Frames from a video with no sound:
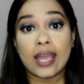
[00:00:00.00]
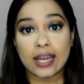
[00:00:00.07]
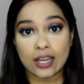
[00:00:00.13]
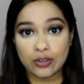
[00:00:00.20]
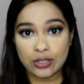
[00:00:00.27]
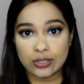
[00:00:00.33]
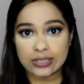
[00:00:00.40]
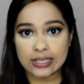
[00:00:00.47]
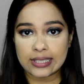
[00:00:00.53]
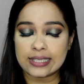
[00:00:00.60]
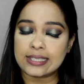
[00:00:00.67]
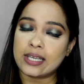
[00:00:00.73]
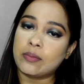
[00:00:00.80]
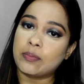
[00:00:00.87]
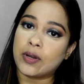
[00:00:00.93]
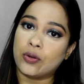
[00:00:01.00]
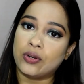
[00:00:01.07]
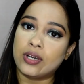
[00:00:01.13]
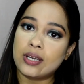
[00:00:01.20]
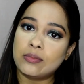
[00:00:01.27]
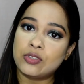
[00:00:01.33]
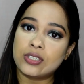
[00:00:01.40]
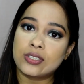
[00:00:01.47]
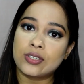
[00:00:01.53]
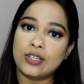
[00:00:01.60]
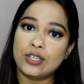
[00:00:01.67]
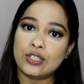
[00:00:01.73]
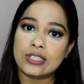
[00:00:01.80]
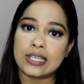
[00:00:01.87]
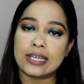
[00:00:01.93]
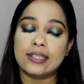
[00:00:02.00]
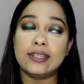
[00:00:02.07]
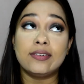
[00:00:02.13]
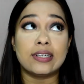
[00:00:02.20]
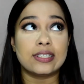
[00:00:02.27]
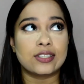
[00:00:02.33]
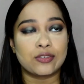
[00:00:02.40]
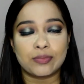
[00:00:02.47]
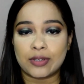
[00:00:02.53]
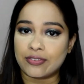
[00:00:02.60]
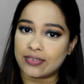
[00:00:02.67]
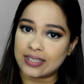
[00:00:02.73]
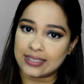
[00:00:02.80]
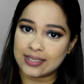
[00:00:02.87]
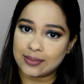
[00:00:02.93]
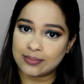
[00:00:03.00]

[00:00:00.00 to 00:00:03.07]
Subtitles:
And now using the same powder, I'm just going to set the rest of my face.